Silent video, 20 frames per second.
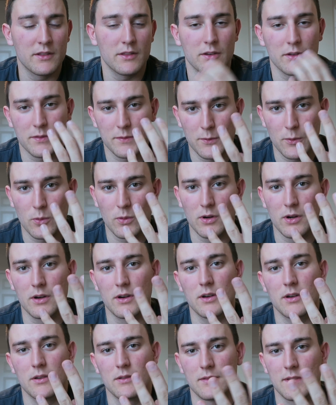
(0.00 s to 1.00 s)
There's 4
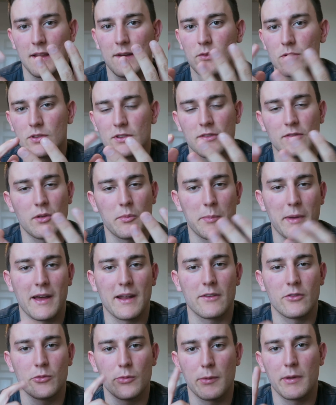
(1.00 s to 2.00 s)
levels of
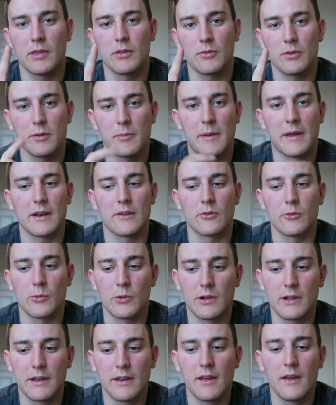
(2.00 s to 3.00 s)
combatives. We went through combatives
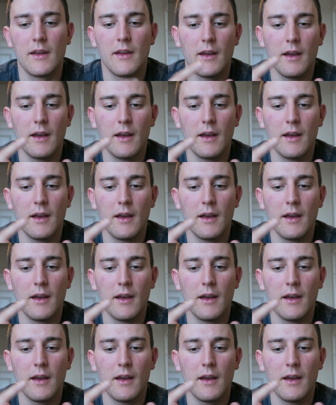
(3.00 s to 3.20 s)
1.